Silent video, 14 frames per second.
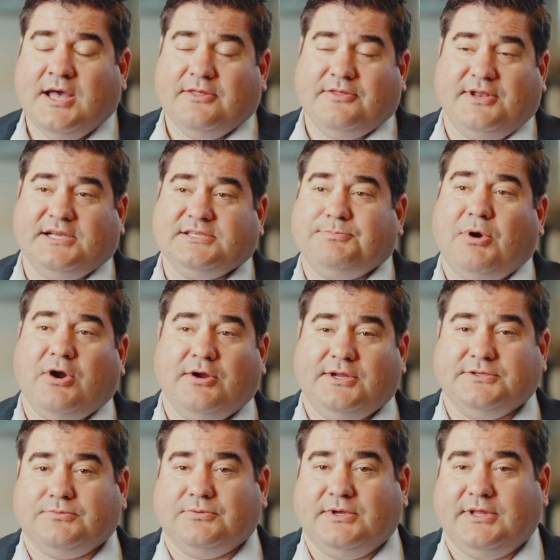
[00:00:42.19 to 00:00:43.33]
The next part
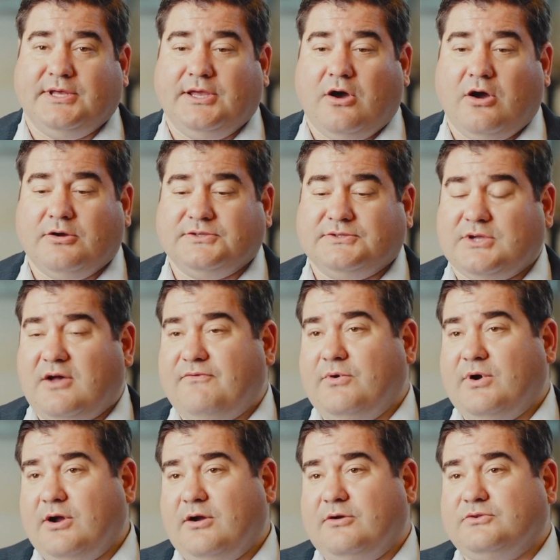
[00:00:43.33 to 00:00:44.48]
is really our
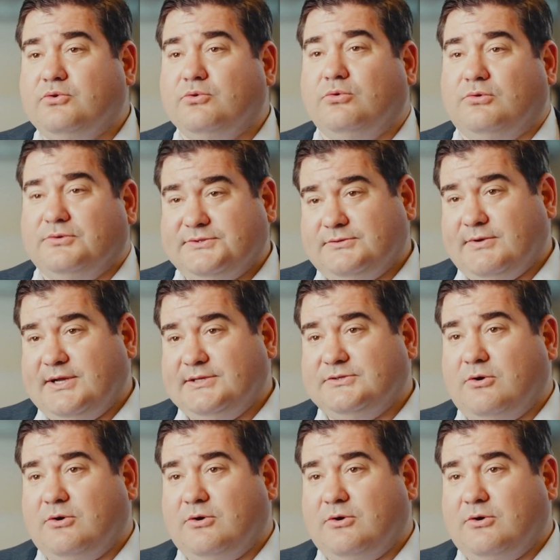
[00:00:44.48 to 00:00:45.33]
software tools, right?